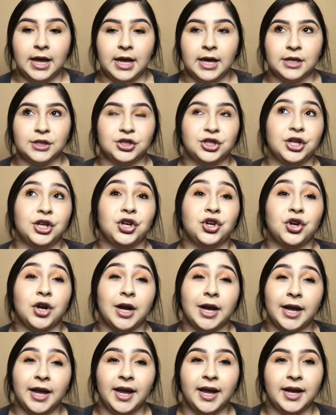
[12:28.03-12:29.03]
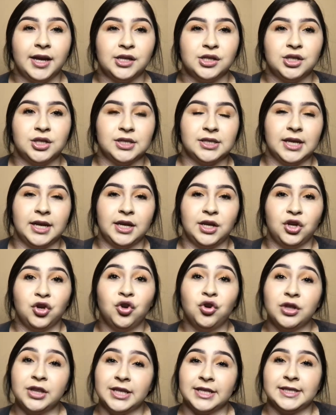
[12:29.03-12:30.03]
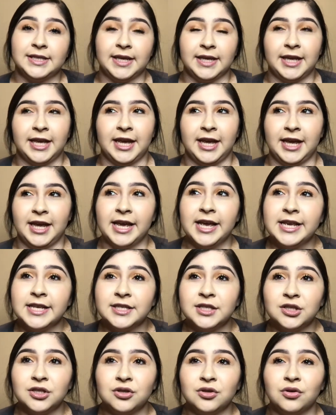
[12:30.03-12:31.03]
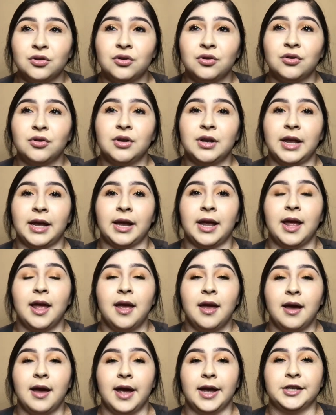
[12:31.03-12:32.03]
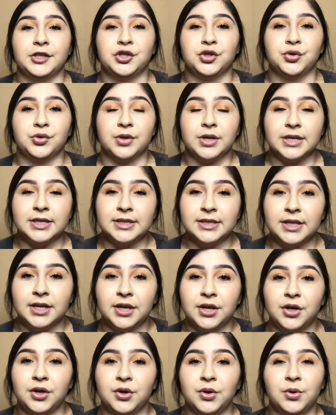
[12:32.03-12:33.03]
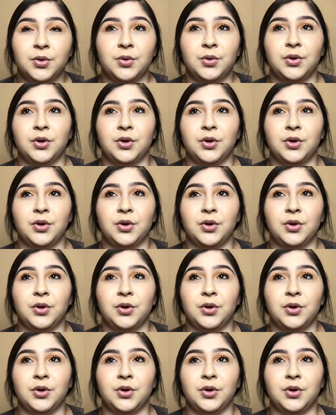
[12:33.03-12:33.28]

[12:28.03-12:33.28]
she started crying, and she was like, yo no te enseñé esto, like, I trusted you,